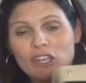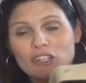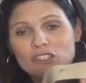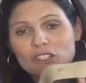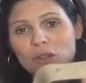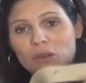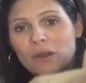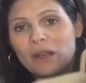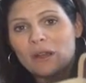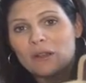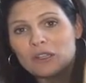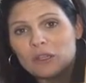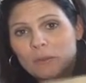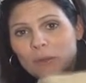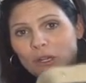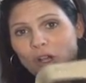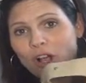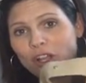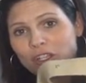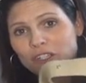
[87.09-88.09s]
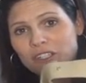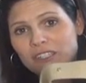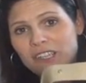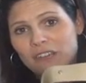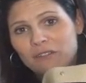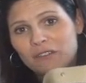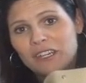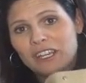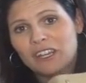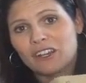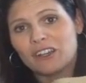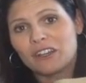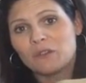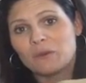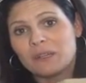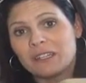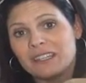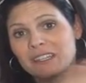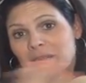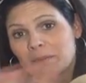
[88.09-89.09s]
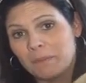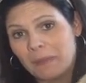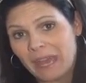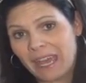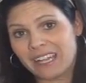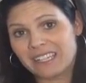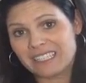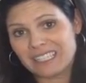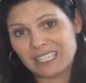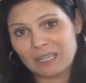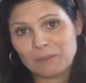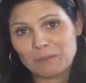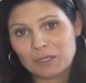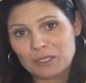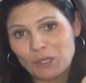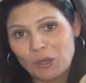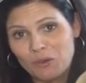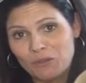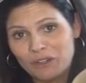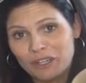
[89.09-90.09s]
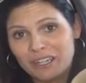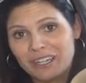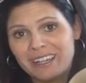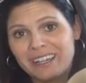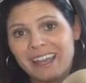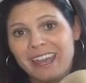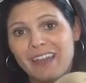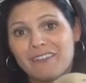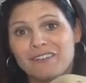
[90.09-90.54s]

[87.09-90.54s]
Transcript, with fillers: So you put all your stuff in here and when the bag tips over,